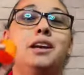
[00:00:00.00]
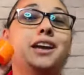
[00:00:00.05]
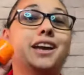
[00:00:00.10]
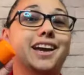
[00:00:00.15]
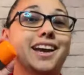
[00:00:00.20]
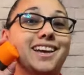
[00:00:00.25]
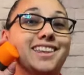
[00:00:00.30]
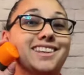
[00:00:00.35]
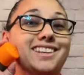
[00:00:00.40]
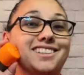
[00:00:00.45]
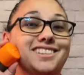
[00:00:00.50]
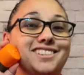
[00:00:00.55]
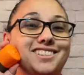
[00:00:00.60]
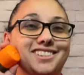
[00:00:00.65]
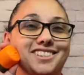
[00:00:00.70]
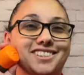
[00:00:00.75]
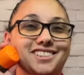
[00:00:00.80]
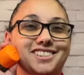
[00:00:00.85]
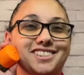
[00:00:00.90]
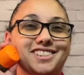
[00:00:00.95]
and then to
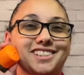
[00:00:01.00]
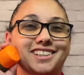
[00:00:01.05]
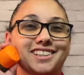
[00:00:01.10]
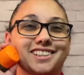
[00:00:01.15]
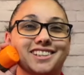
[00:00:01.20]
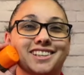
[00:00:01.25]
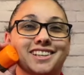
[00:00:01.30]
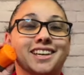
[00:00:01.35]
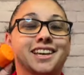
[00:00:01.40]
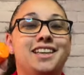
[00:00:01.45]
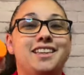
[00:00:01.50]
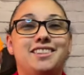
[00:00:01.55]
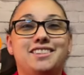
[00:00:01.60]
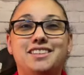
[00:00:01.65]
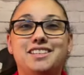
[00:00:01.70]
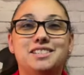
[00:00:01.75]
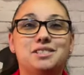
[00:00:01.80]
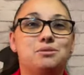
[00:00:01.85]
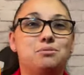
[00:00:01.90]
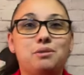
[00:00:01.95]
your cheek.
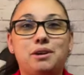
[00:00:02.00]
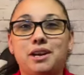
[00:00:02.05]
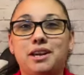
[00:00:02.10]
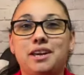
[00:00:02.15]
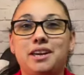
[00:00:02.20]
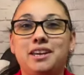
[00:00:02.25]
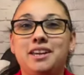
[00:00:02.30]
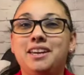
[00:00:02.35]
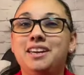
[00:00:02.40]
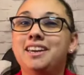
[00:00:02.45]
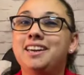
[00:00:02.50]
This way,